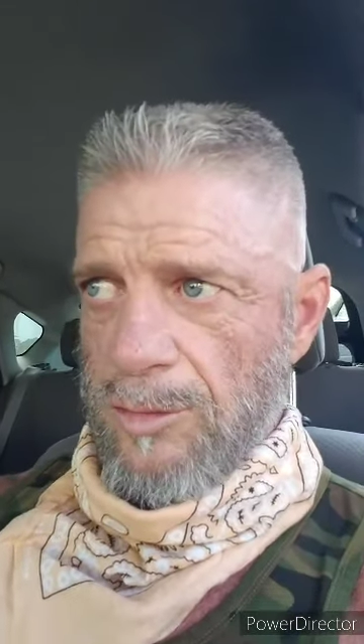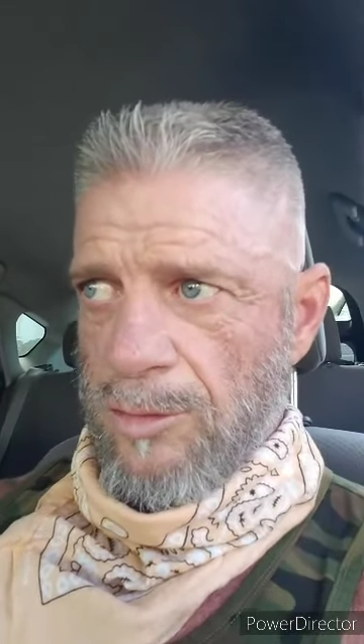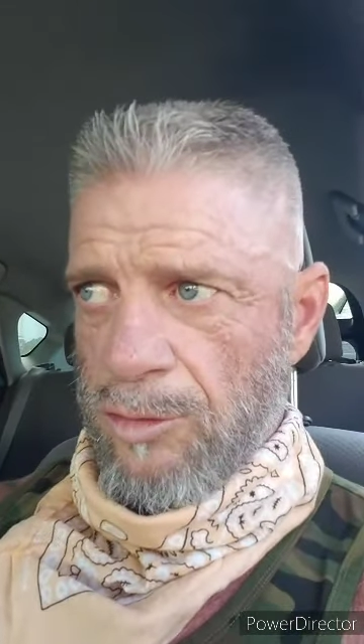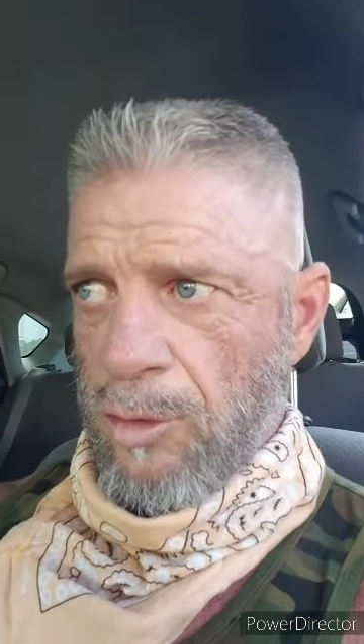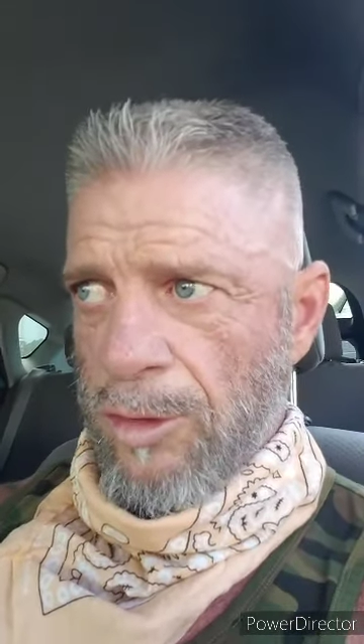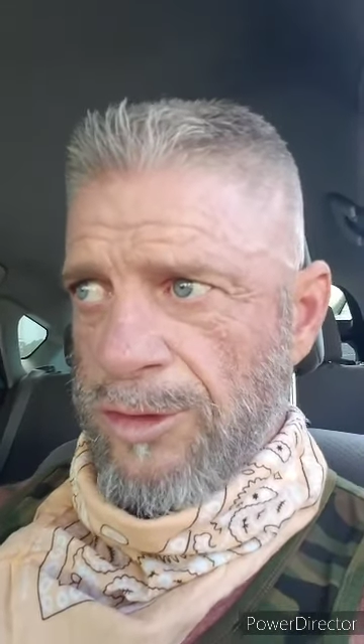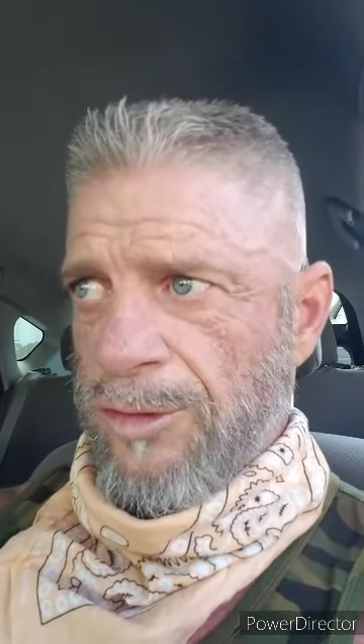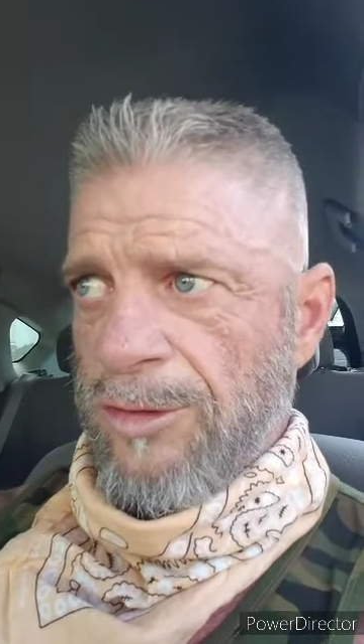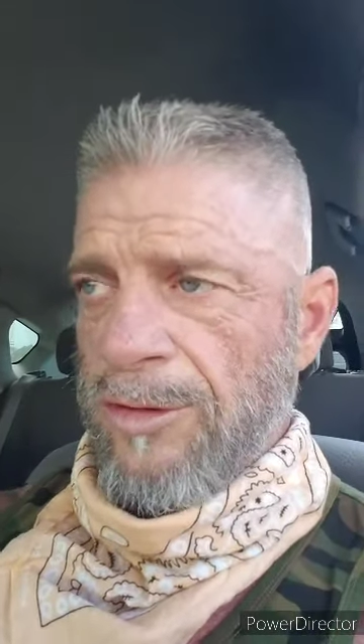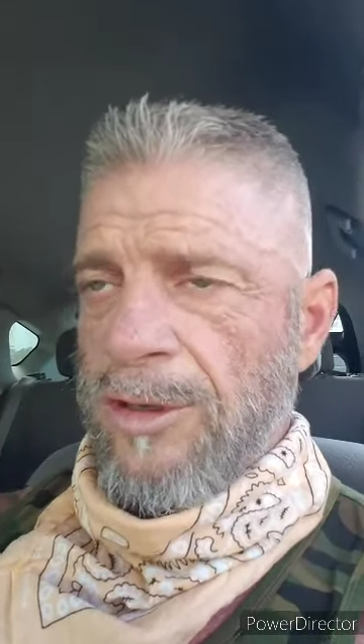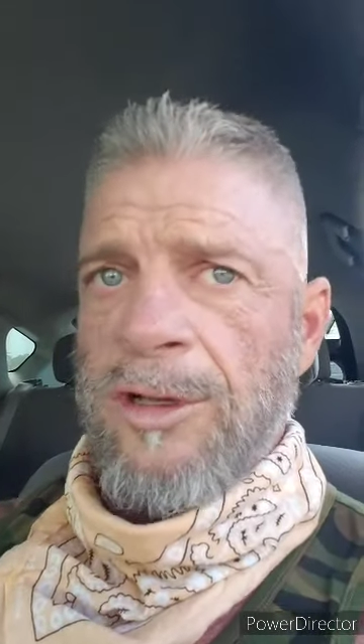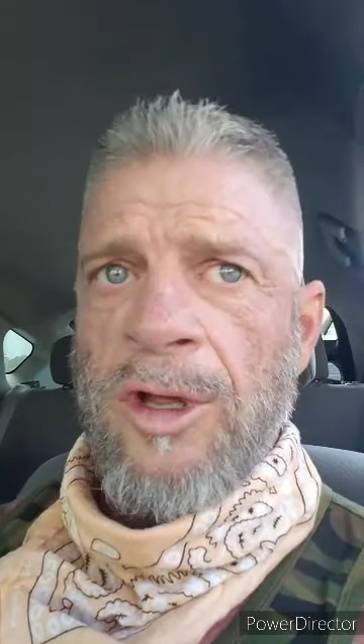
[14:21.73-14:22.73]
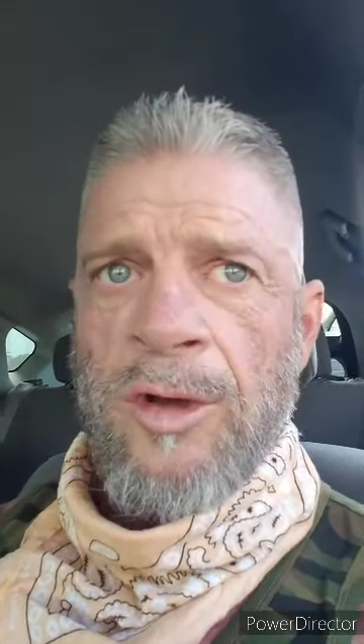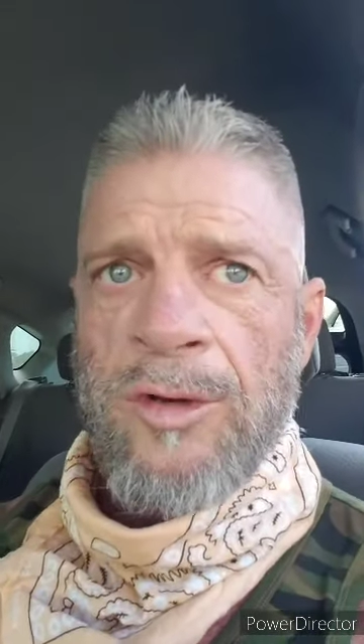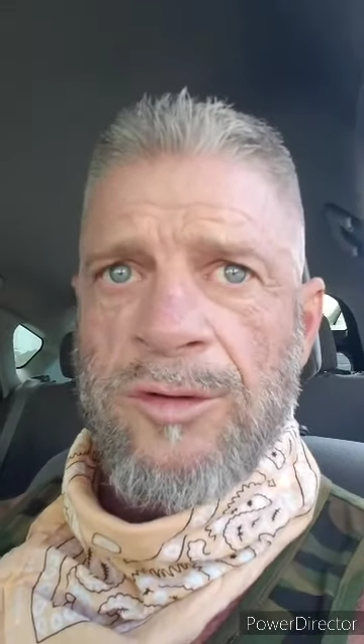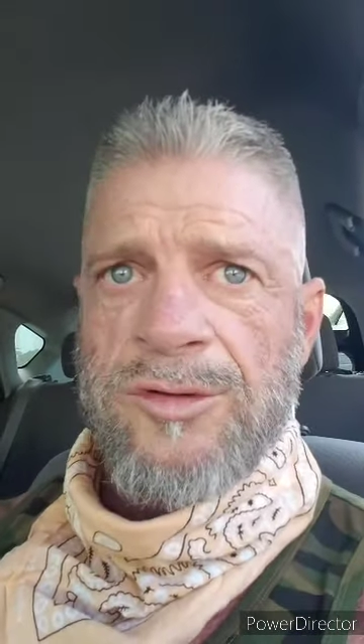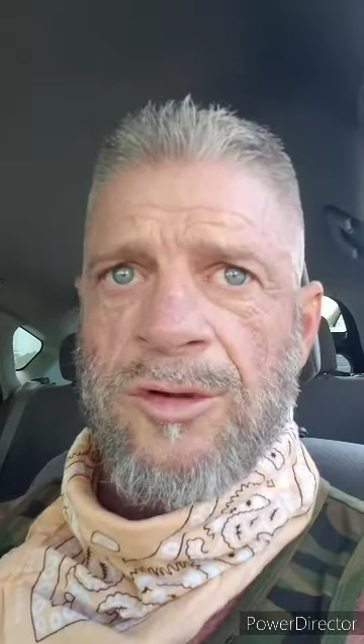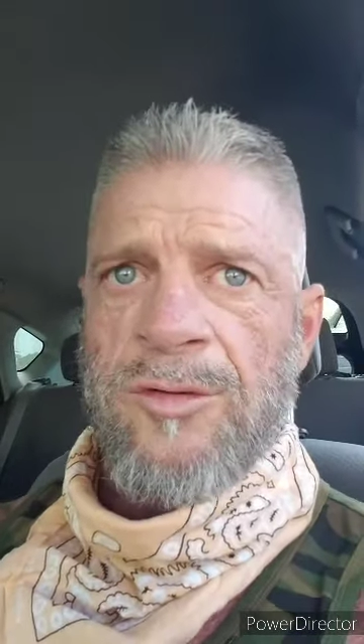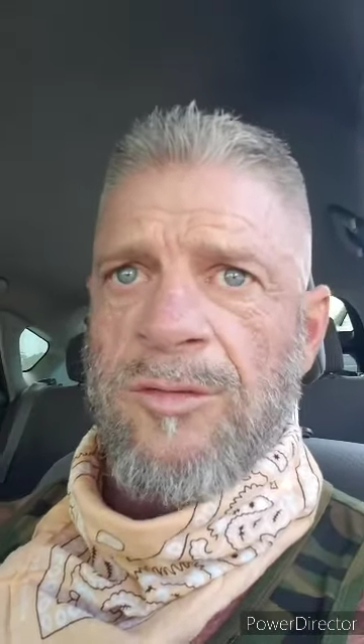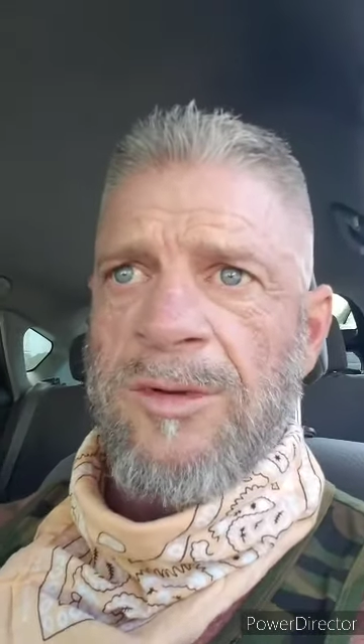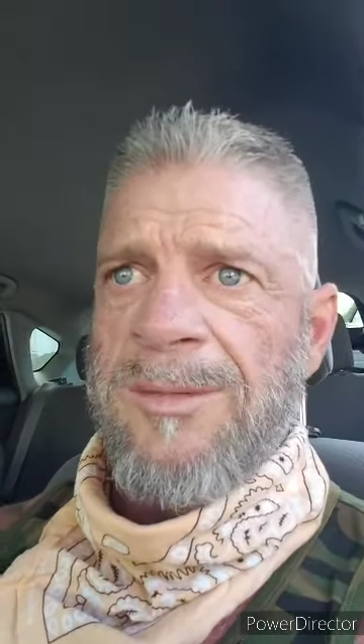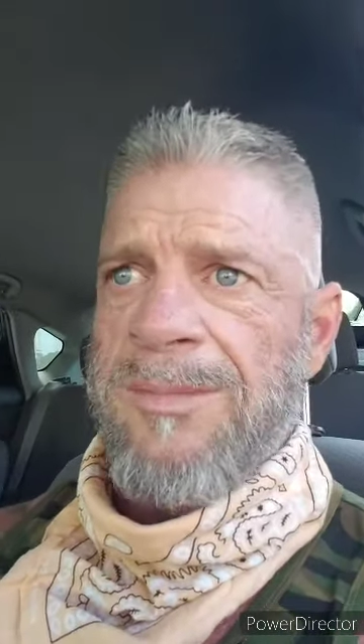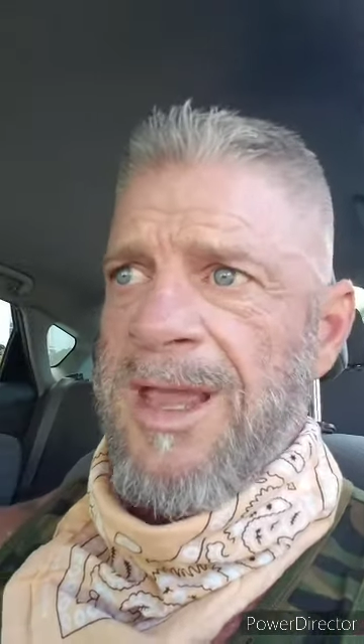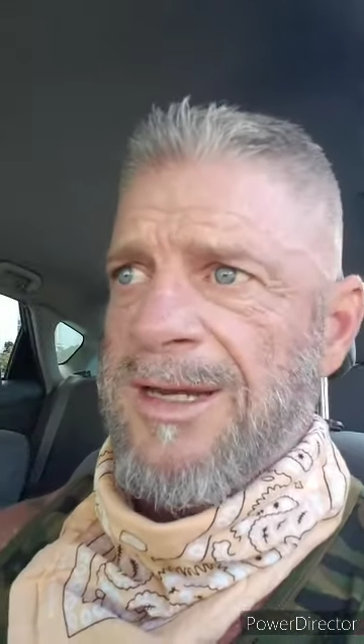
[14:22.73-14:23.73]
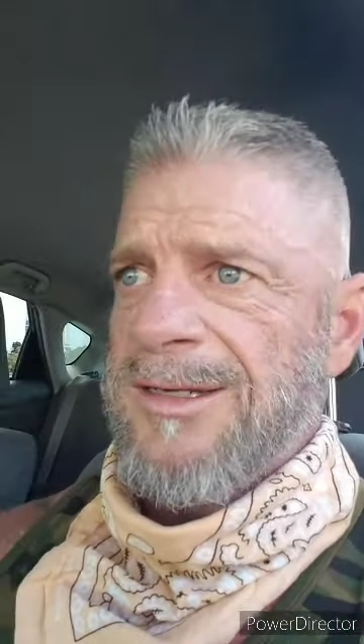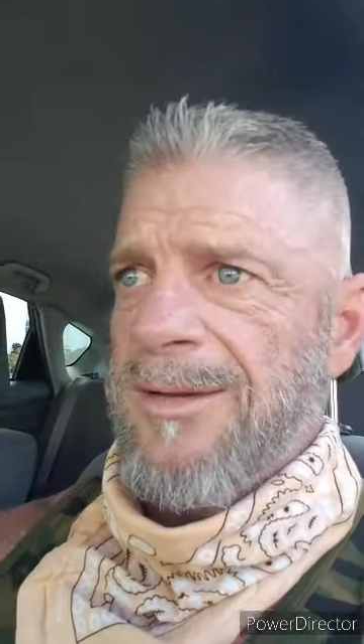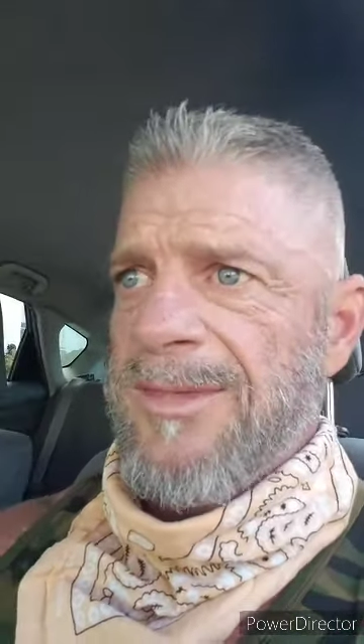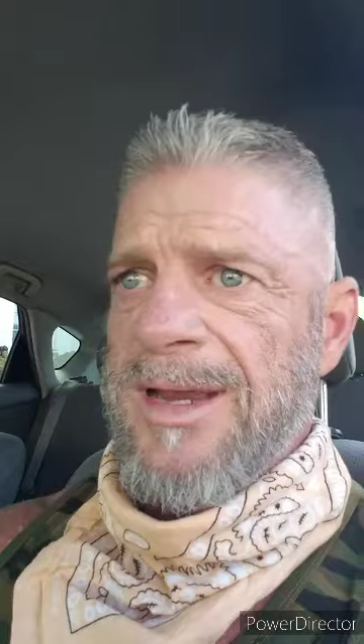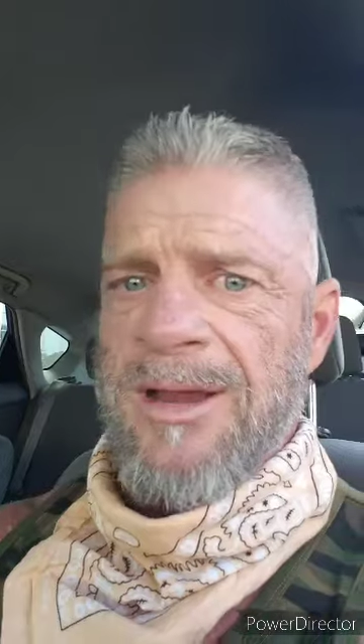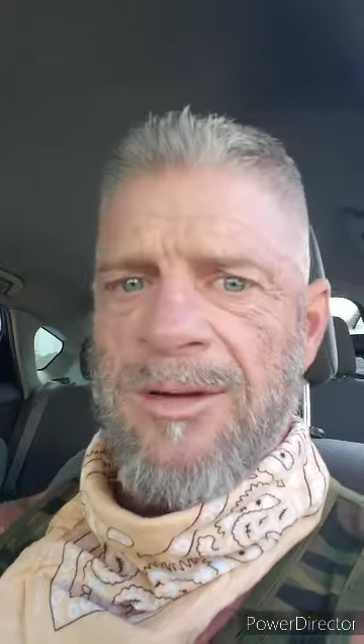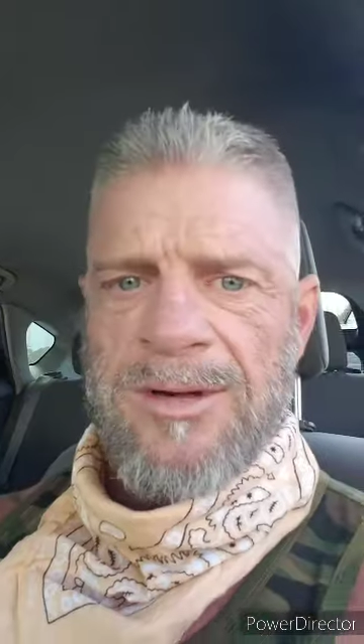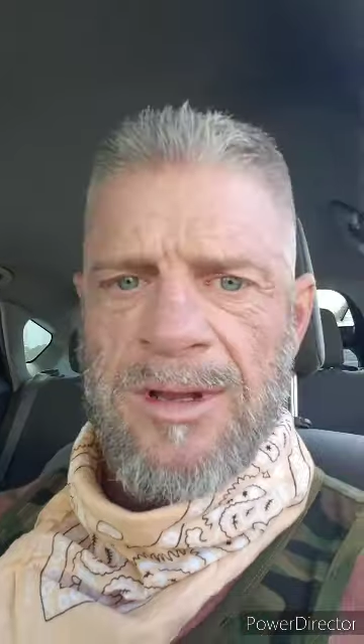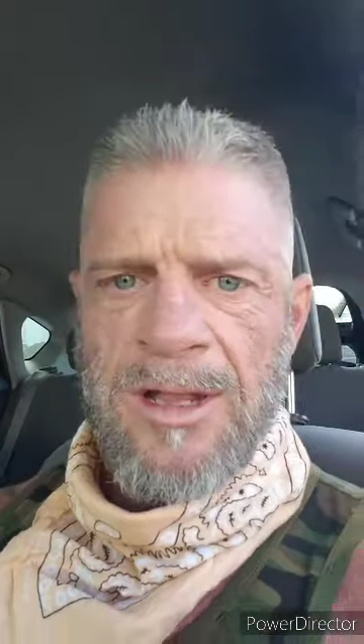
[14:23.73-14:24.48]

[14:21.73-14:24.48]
courts are either closed or really backed up now.